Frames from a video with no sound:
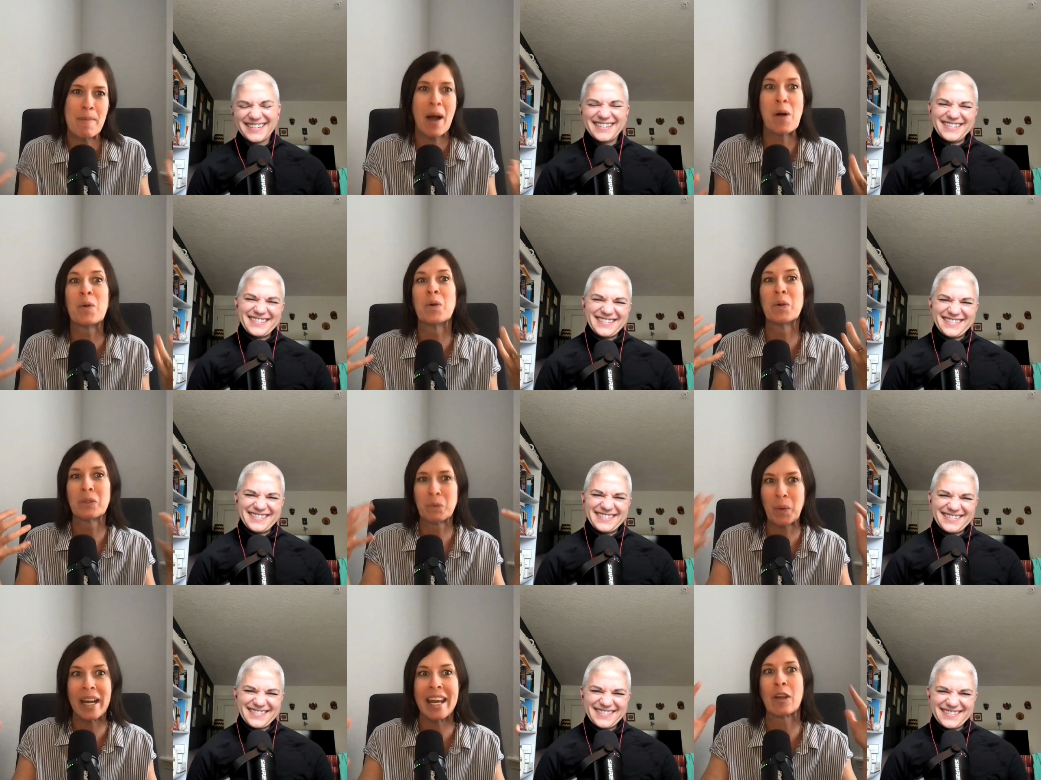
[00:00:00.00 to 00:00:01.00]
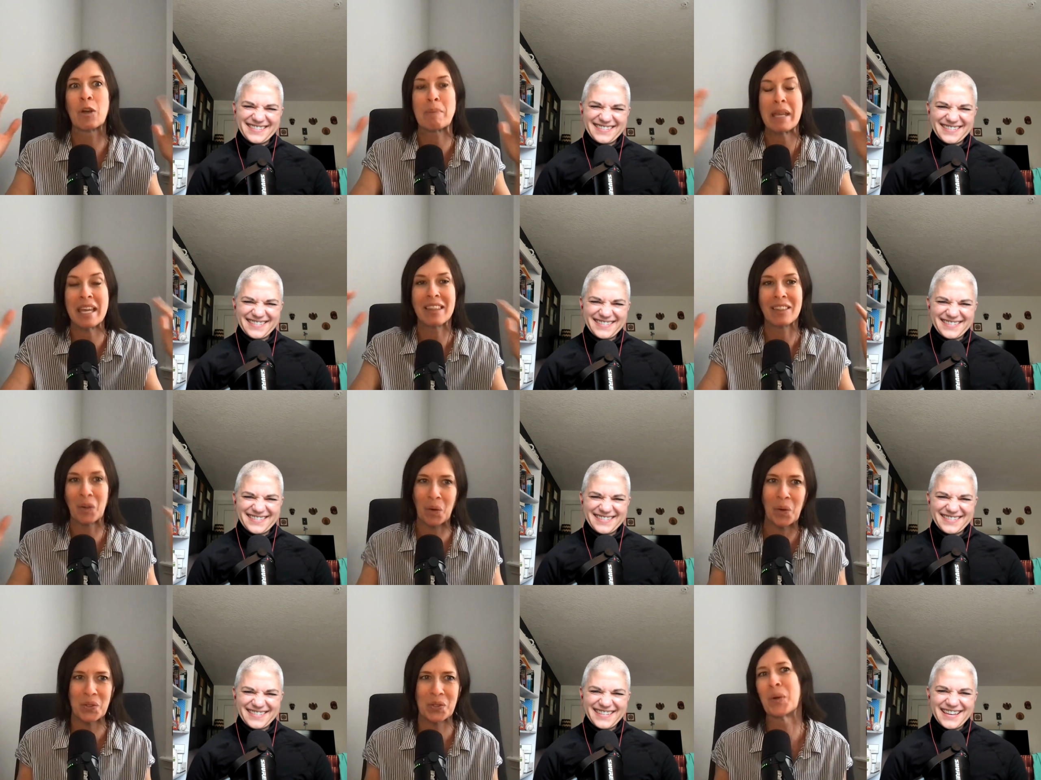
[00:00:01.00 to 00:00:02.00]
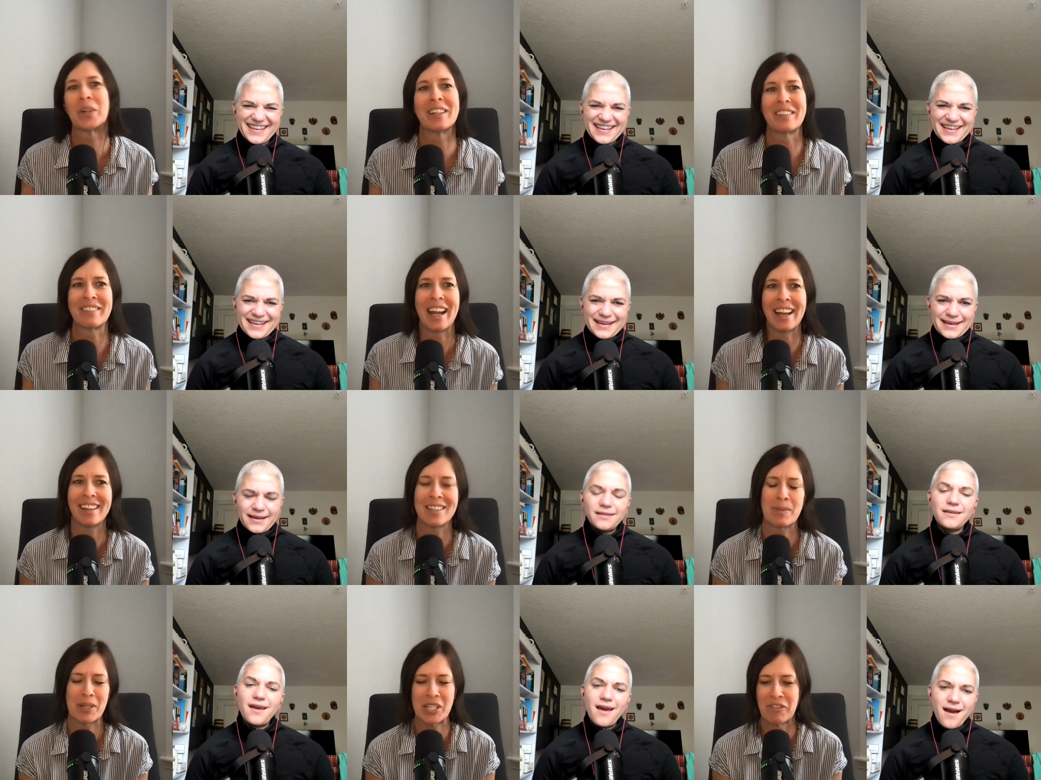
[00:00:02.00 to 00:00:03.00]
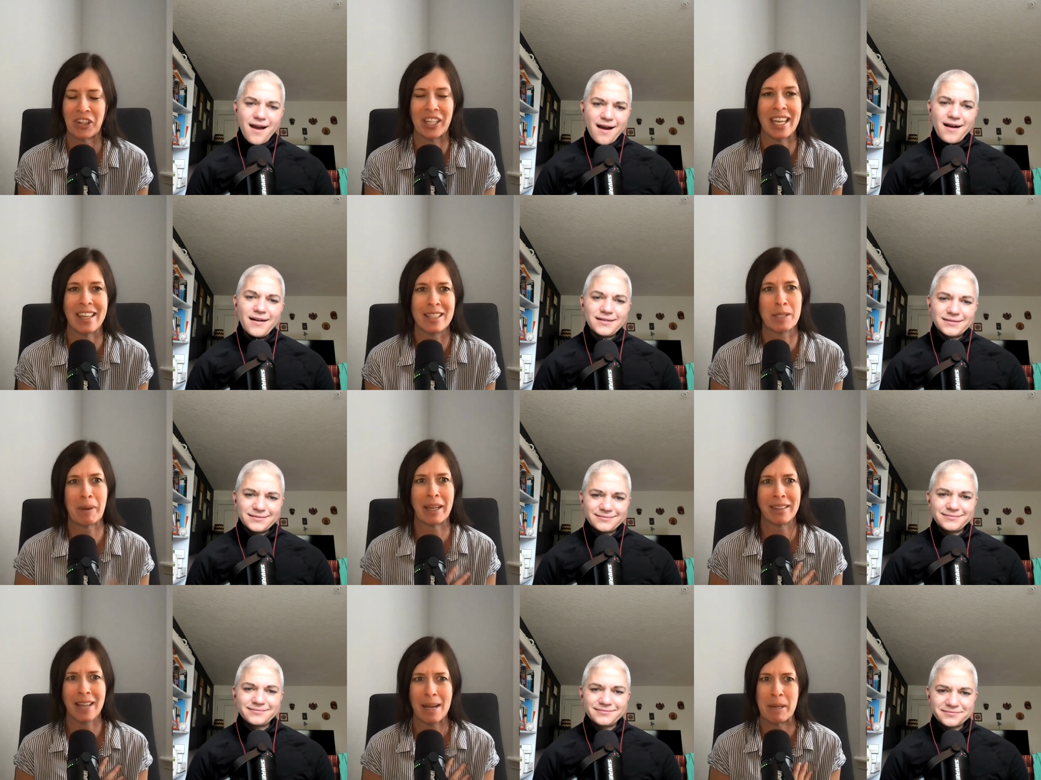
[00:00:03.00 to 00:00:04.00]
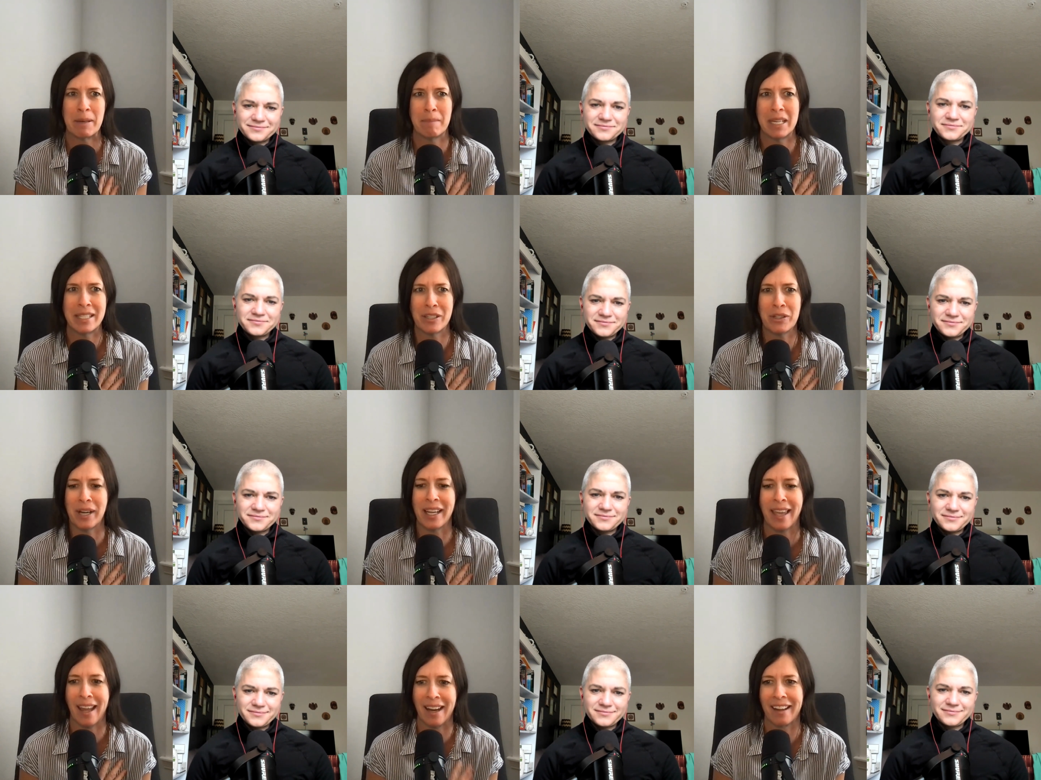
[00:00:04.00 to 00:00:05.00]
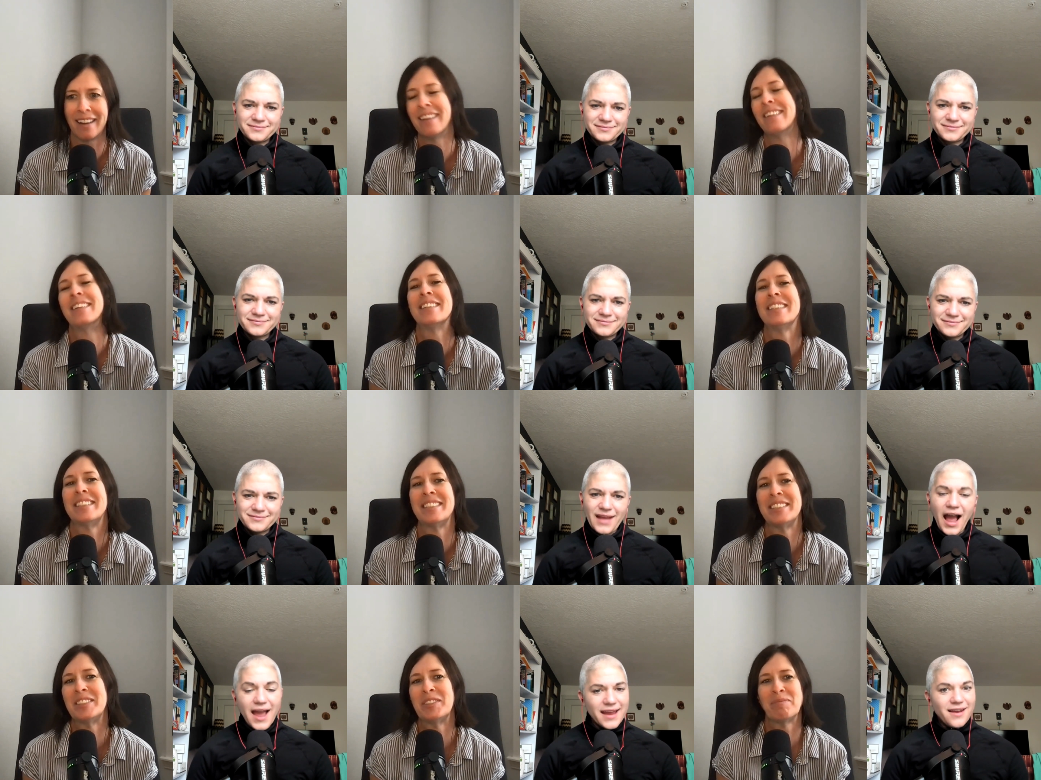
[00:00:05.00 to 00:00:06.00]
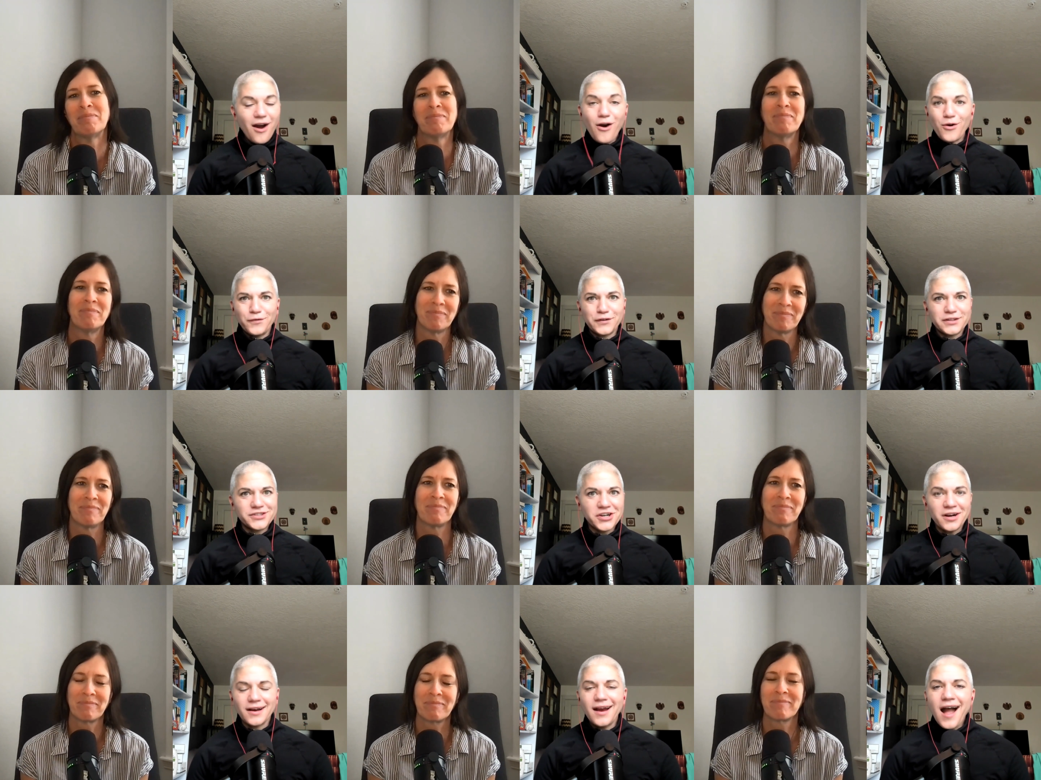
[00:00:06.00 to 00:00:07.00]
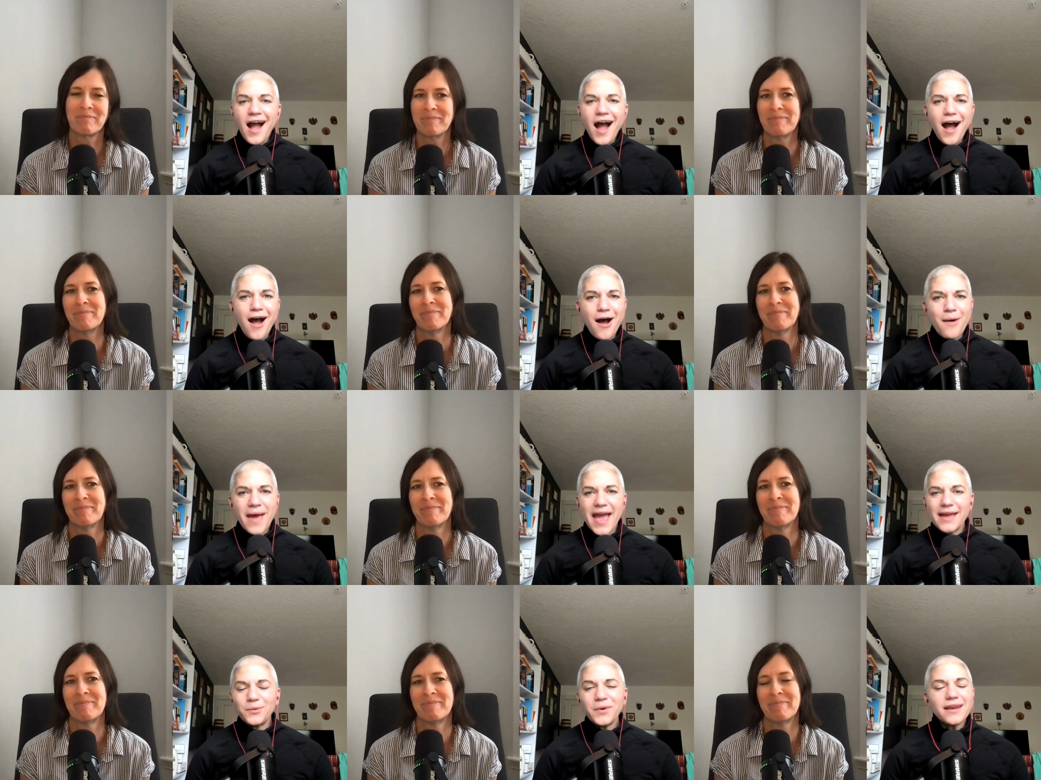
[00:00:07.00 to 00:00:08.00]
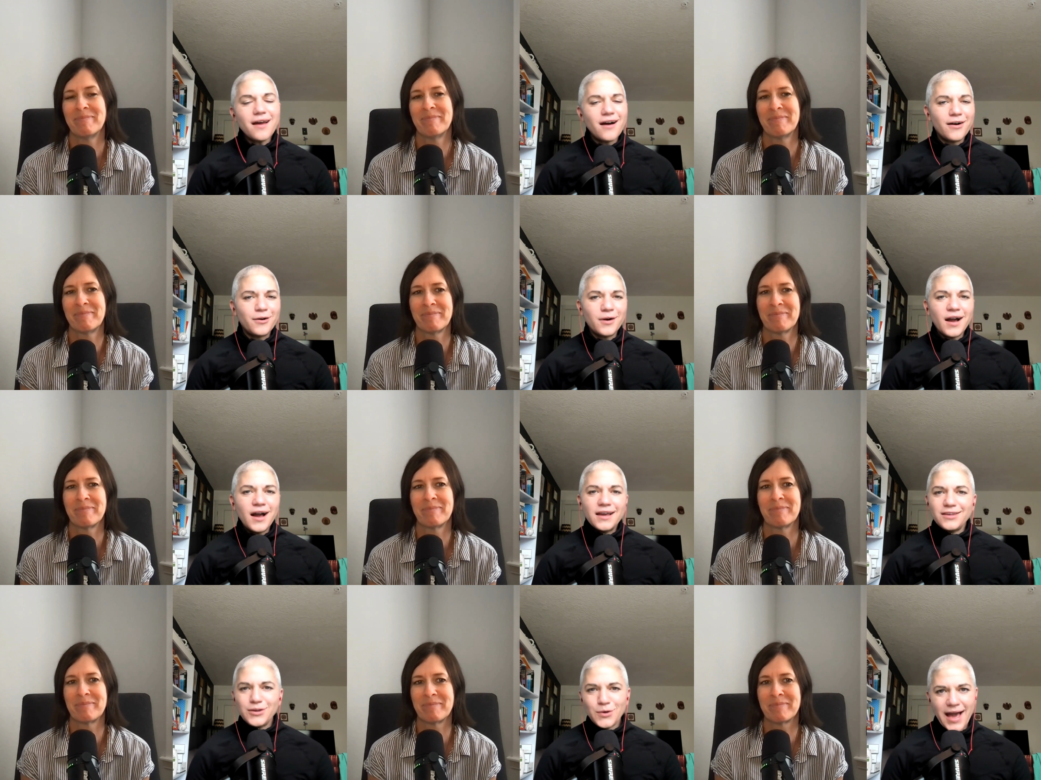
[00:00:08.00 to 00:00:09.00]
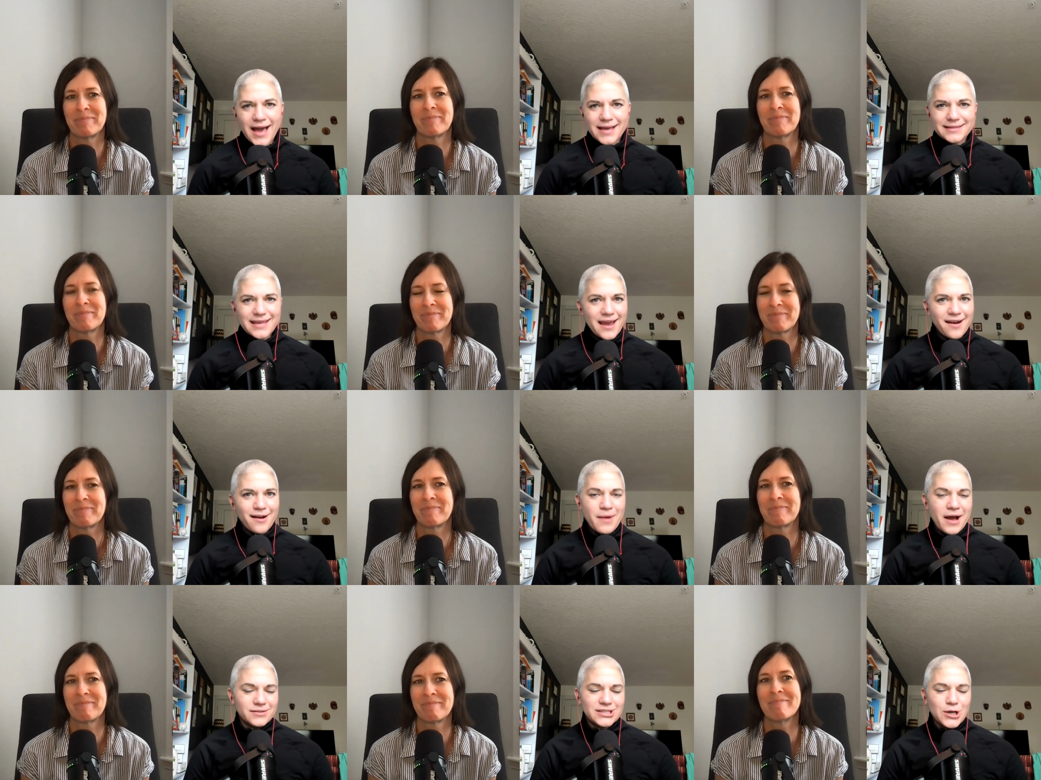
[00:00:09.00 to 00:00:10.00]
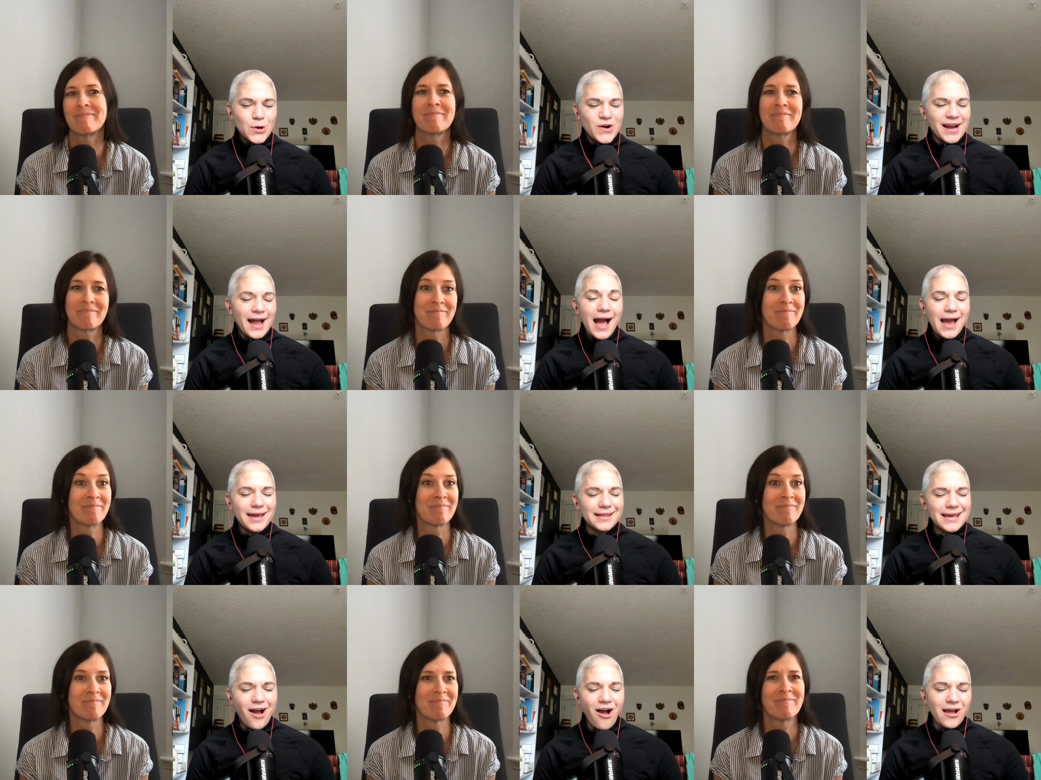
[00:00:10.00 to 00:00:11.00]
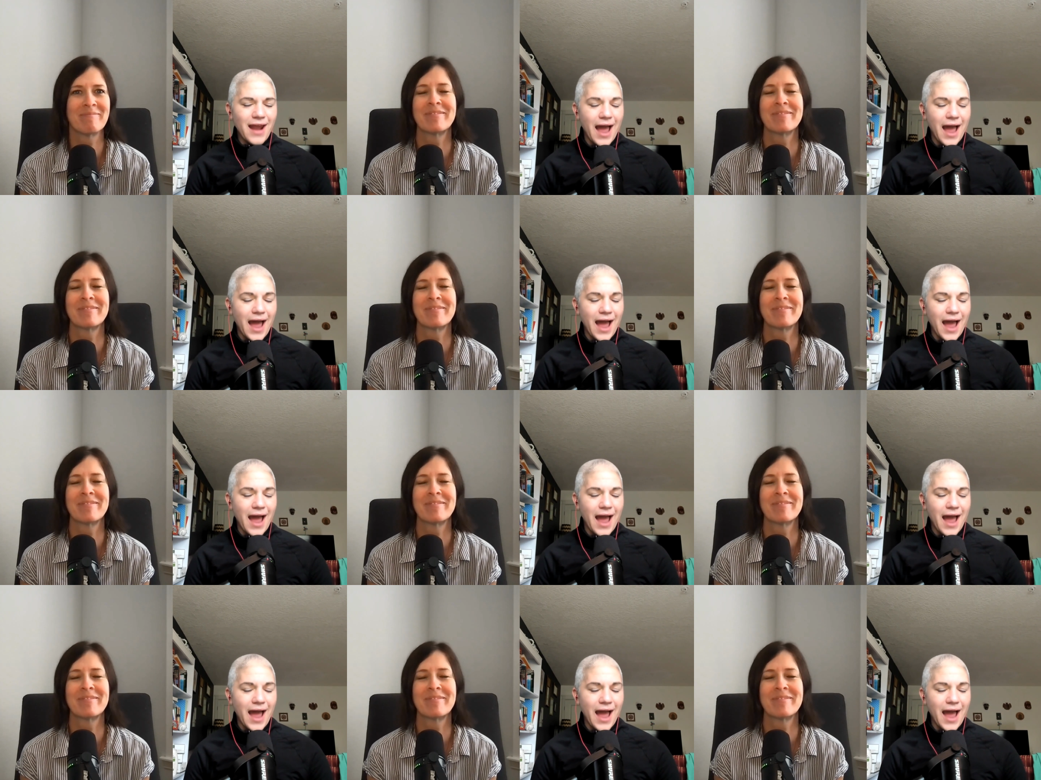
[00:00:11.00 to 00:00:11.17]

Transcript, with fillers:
Speaker 1: about winning or being the goal scorer, right? Especially yeah. for kids, but I mean, me too. I get it.
Speaker 2: I know for sure. Um, and we know you guys care about scoring highly on